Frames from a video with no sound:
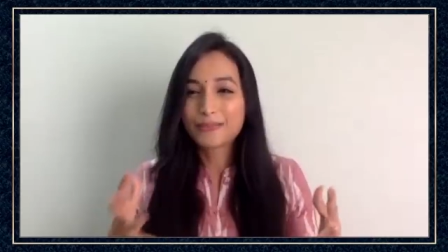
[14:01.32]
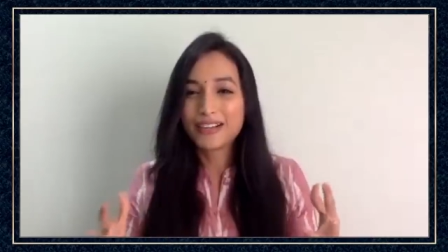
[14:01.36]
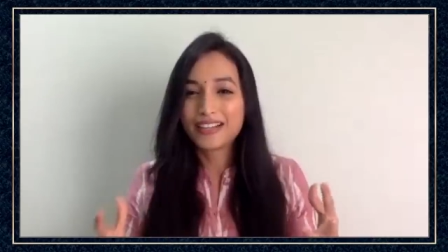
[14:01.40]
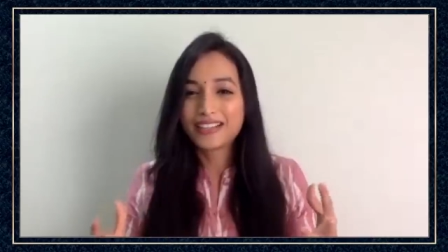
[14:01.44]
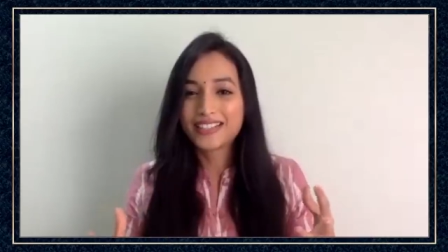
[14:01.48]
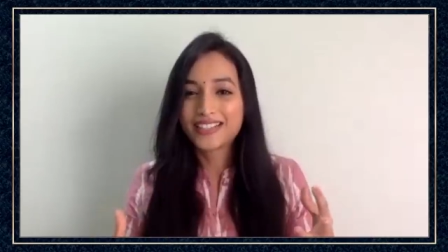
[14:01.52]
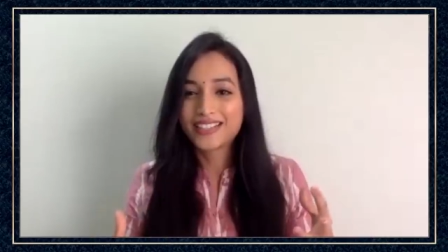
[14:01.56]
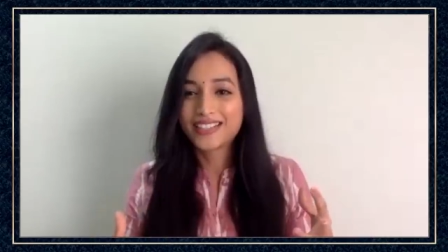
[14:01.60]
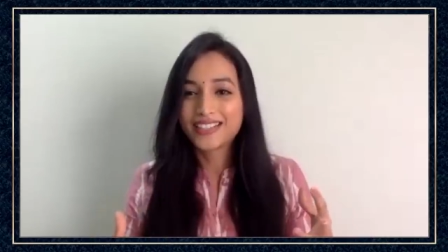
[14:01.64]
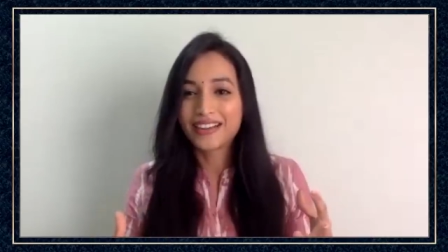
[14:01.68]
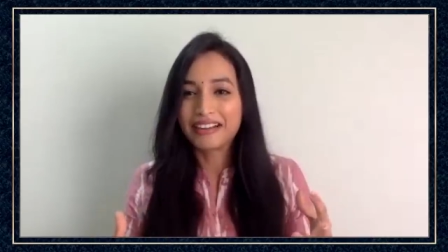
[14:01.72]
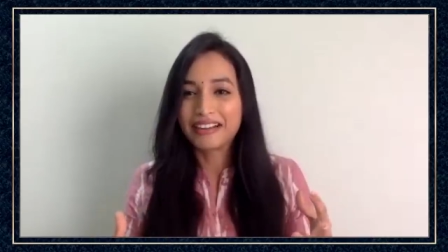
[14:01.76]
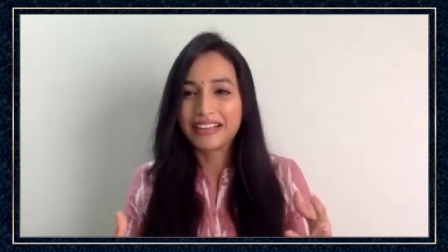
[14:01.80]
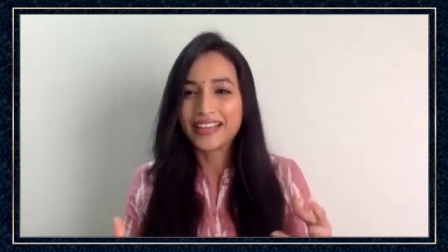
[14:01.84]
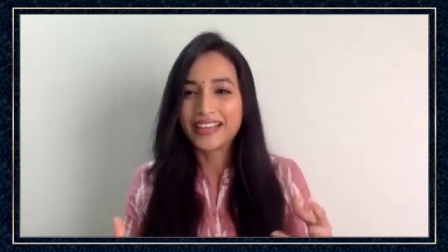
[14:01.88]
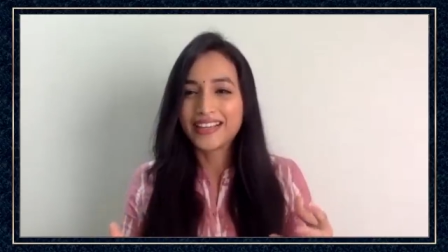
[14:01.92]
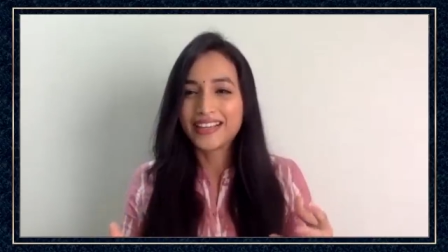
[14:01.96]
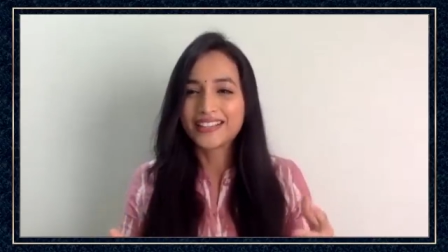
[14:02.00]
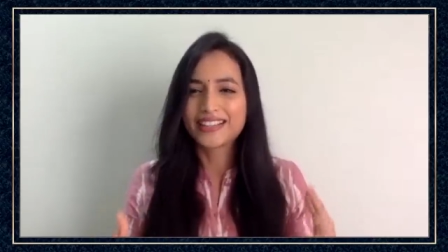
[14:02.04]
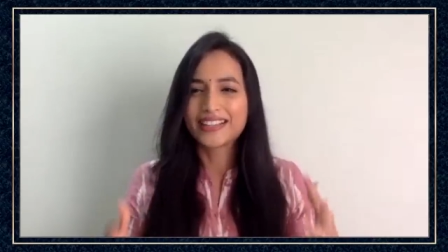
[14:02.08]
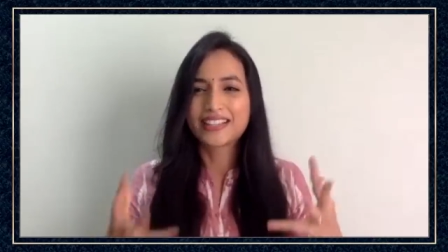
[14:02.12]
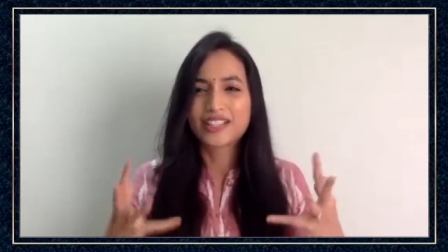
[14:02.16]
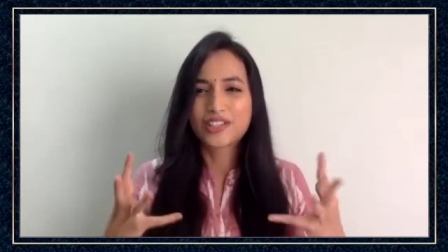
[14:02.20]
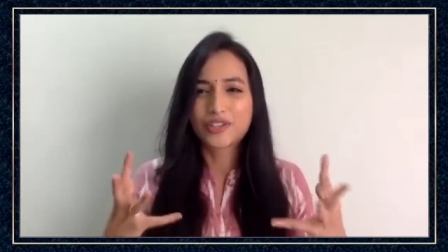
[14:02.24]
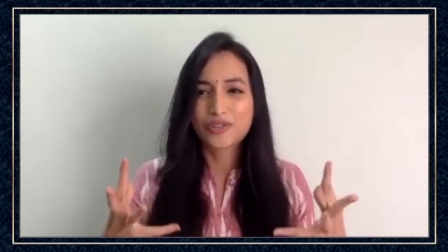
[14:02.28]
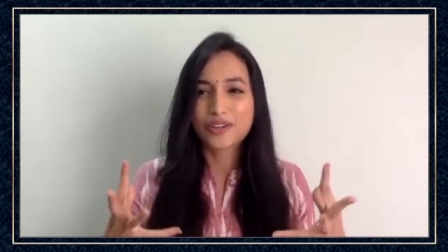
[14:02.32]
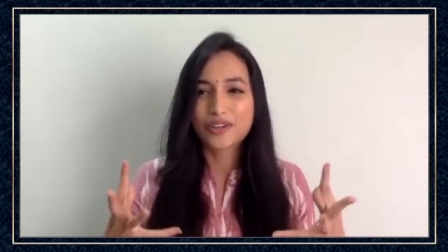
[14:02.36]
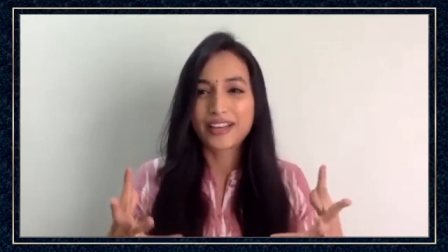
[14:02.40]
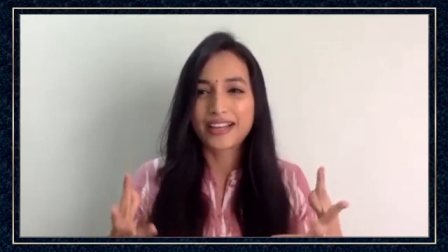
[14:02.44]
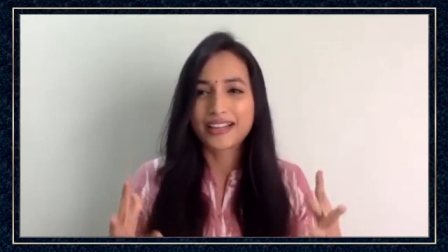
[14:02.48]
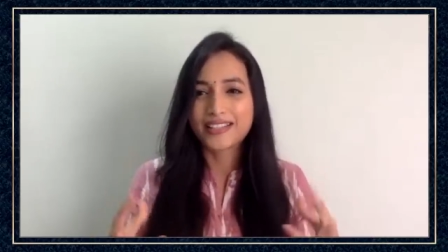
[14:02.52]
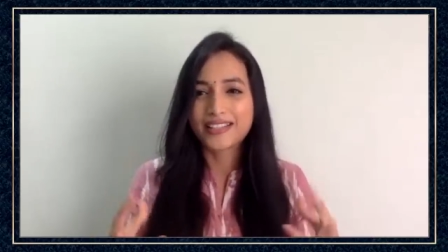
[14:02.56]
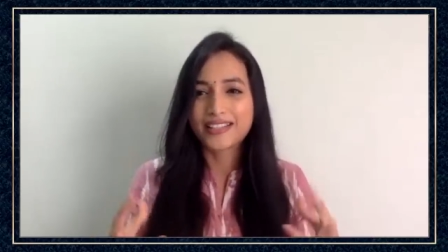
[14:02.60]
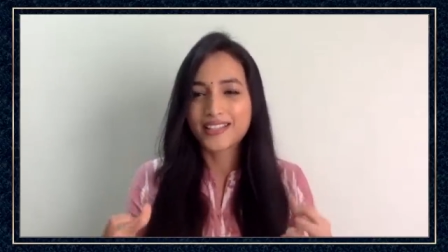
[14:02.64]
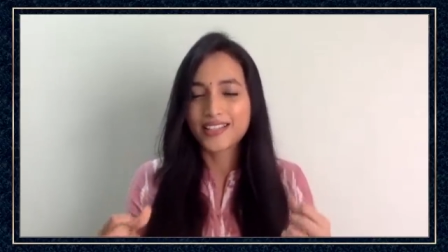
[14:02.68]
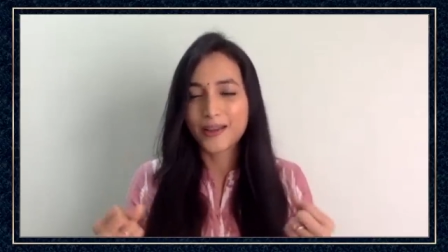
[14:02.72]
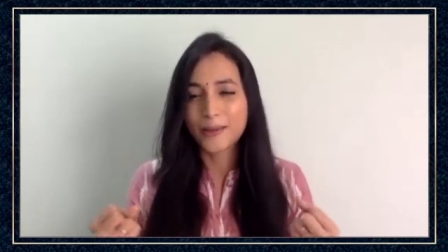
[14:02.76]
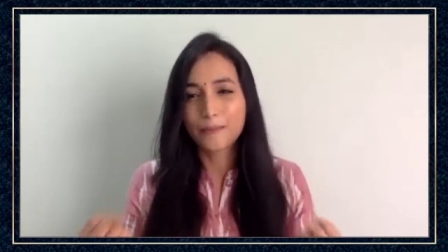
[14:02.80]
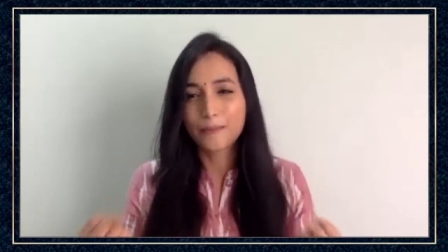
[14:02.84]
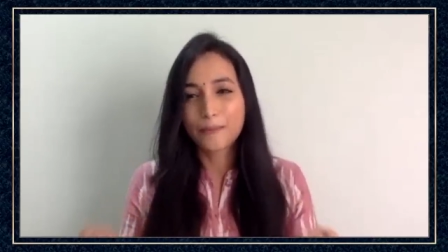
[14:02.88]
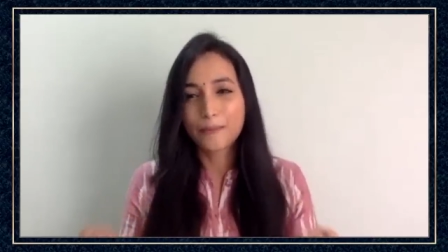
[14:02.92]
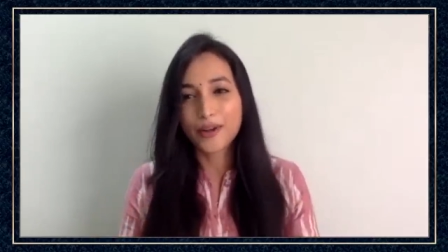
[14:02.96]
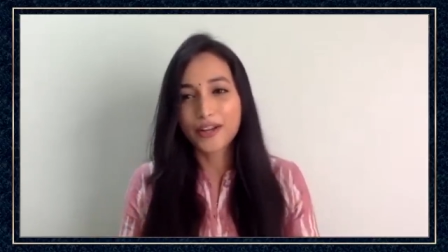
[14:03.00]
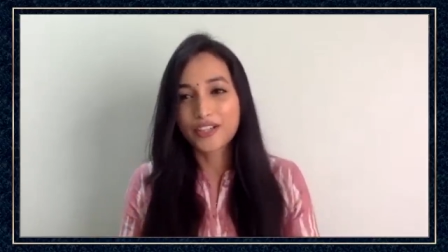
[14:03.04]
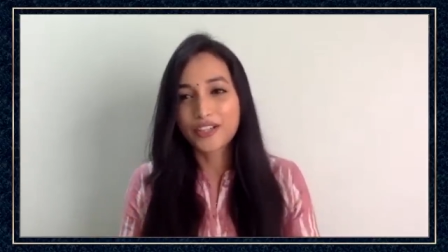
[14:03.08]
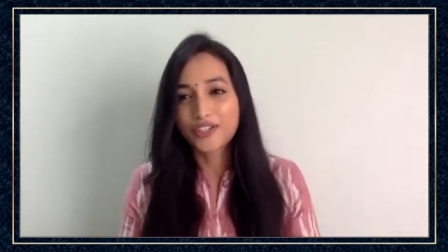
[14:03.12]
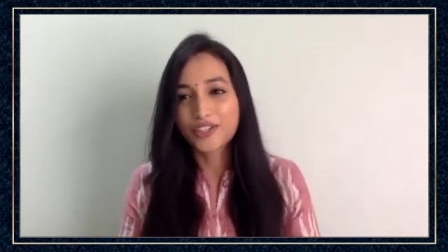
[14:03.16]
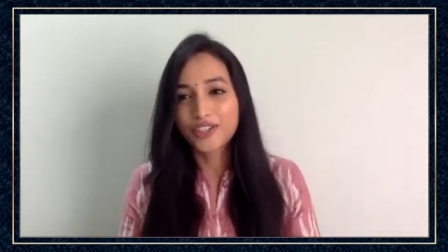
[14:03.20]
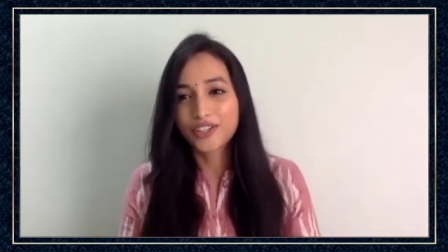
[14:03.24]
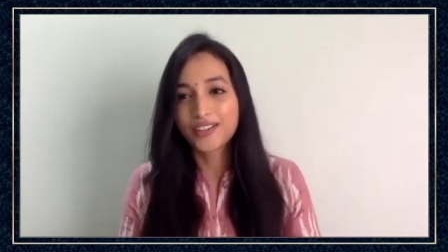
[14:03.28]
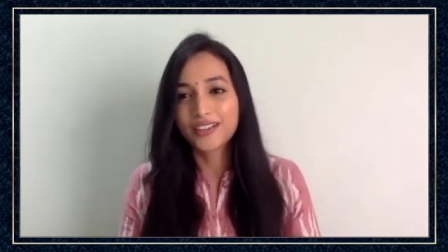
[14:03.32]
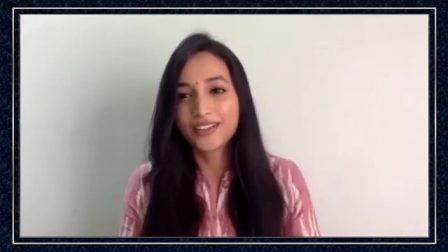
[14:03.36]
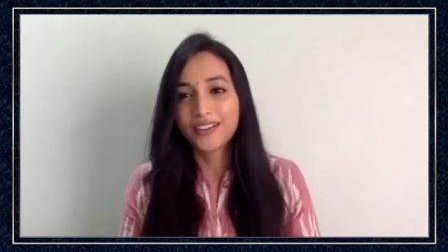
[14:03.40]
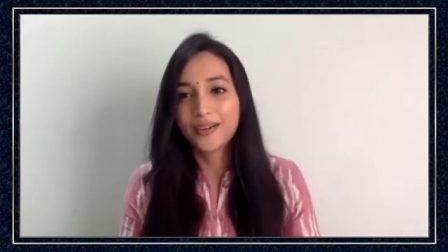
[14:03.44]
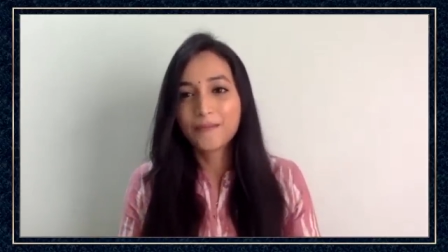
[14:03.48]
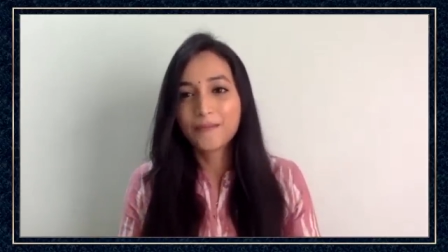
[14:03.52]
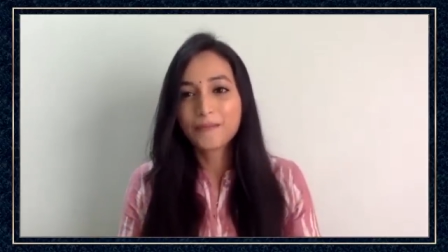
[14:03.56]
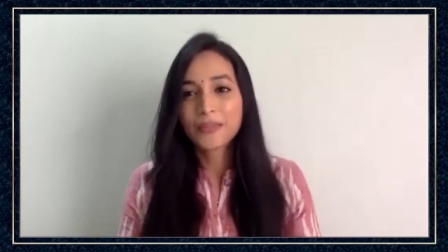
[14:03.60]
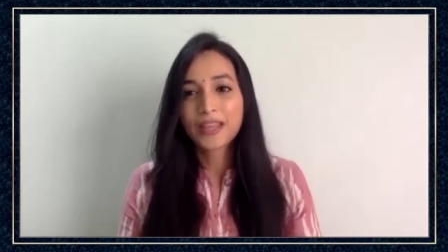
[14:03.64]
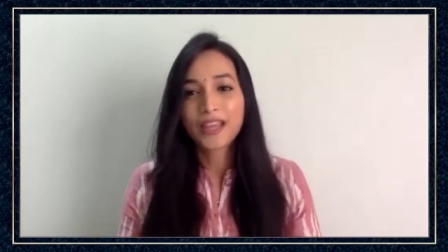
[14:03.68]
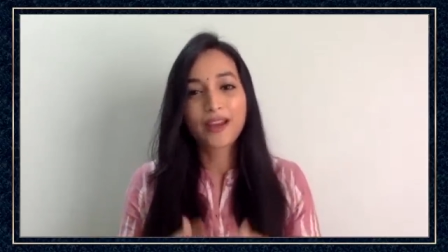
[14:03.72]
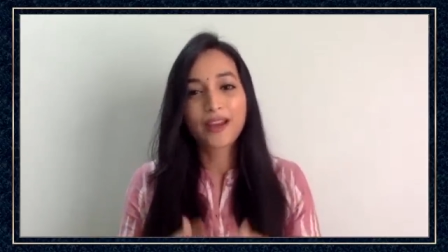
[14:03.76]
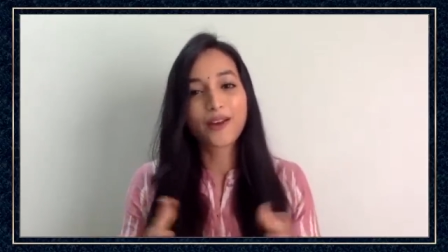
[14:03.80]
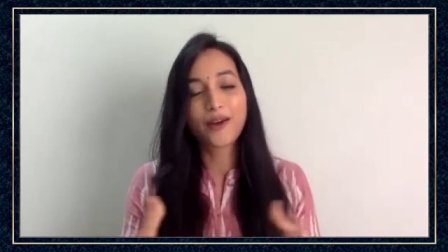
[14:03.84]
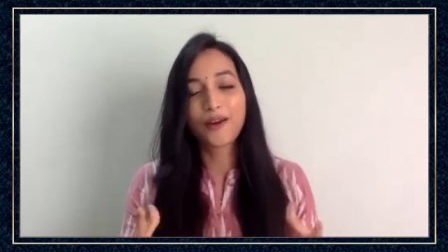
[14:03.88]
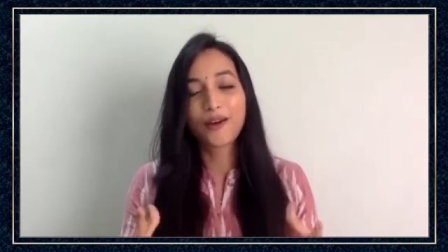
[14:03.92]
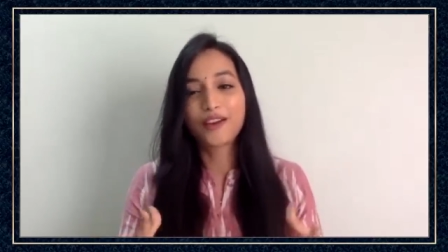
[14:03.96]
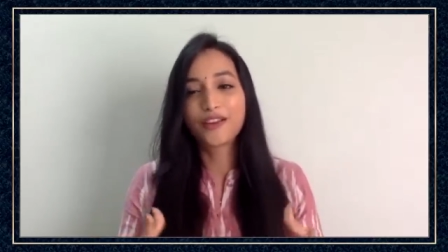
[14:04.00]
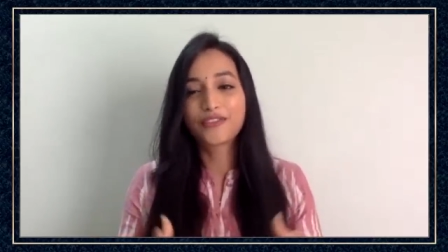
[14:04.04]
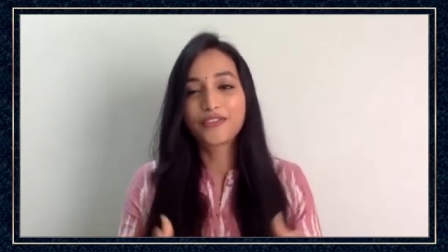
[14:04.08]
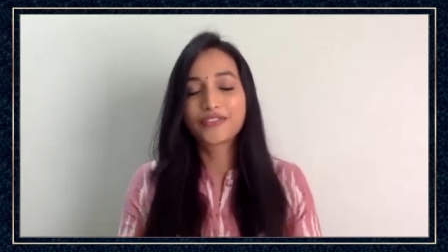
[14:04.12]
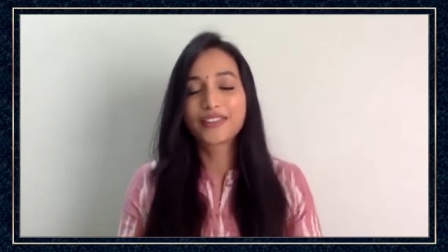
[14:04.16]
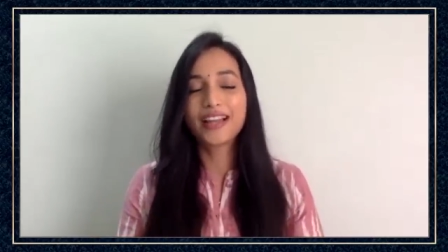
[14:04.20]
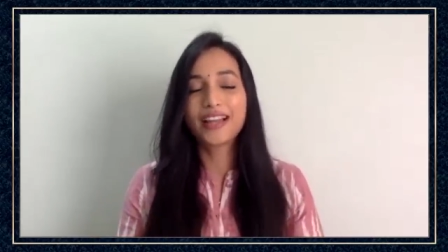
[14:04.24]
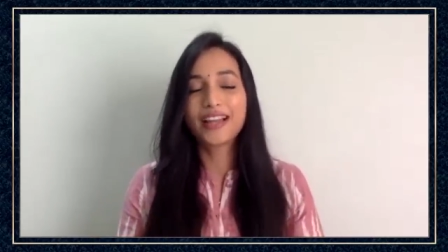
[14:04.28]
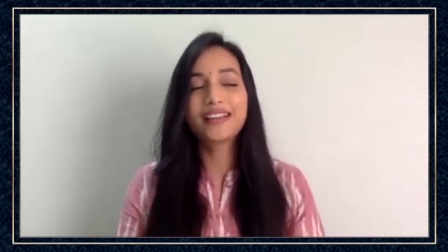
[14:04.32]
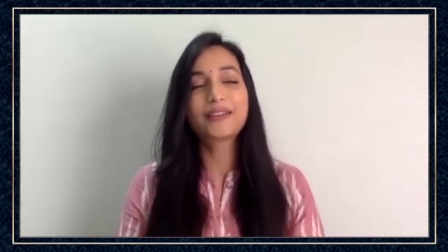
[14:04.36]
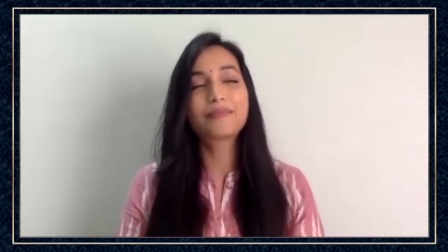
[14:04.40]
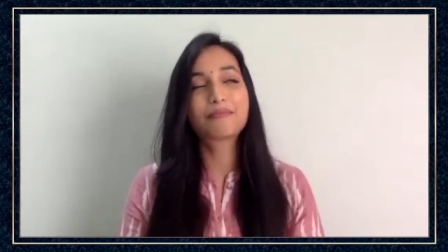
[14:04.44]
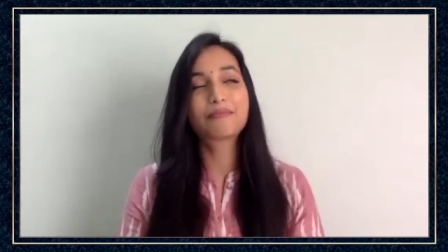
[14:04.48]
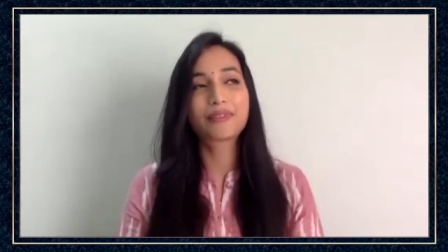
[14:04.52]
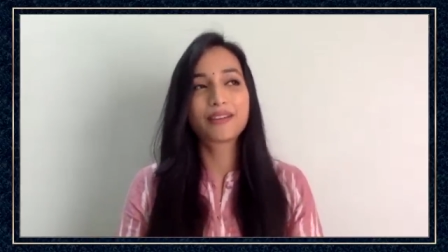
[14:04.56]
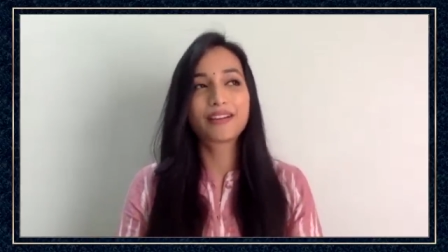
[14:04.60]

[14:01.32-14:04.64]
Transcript: minute studies and stress and pressure and all of that.